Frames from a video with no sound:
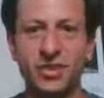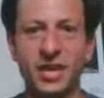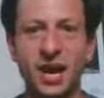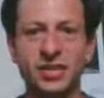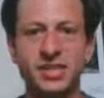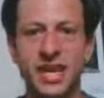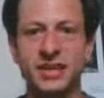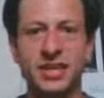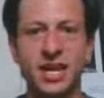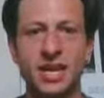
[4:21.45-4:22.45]
The carrot is that
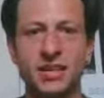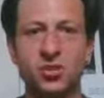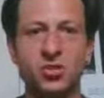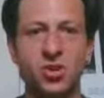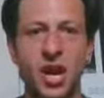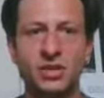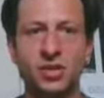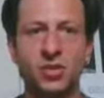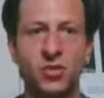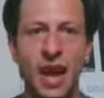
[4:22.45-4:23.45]
thing that you're trying to
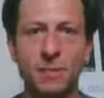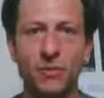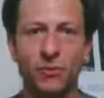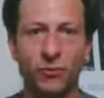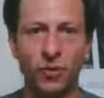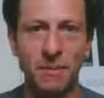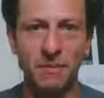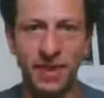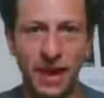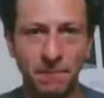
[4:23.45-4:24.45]
grab from
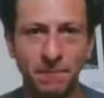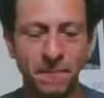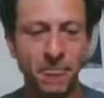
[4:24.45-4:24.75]
them.